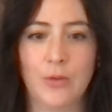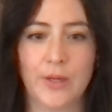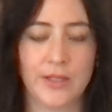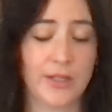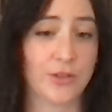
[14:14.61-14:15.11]
we
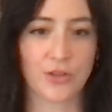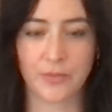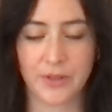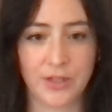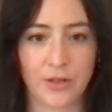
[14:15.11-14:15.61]
had an
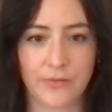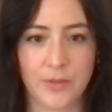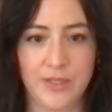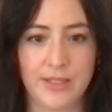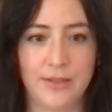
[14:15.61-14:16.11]
interim leader of
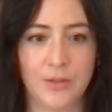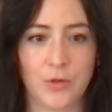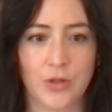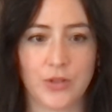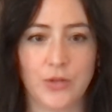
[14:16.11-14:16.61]
the BC
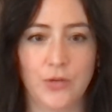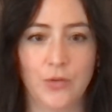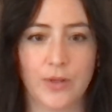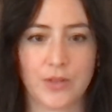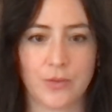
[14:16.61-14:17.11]
Liberals who
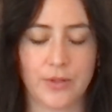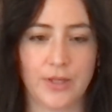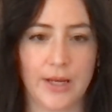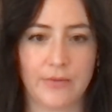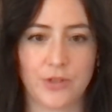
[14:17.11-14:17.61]
was really
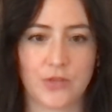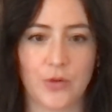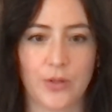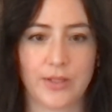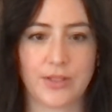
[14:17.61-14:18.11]
kind of just
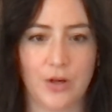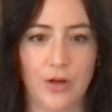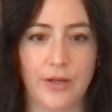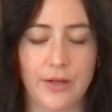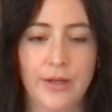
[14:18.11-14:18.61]
focused
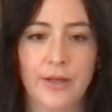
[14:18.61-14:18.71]
on